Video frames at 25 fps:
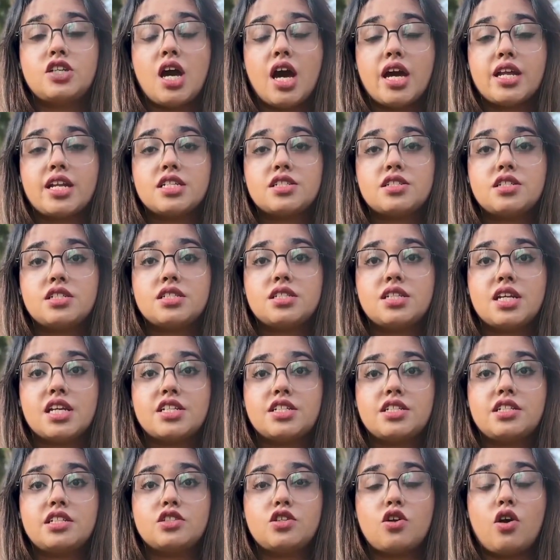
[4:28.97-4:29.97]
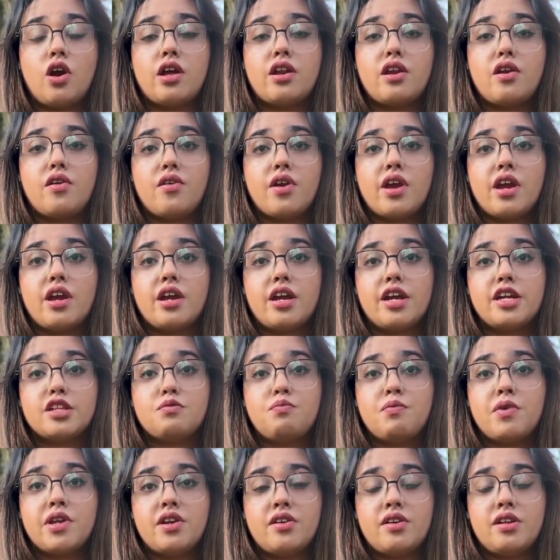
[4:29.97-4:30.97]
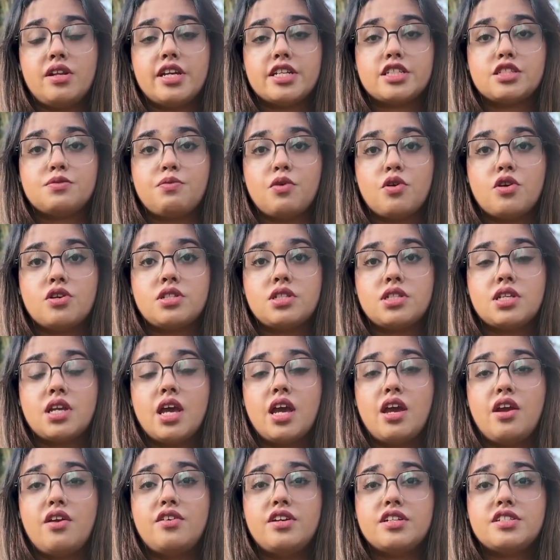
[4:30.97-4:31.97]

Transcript: China's restrictions on rare earth mineral exports,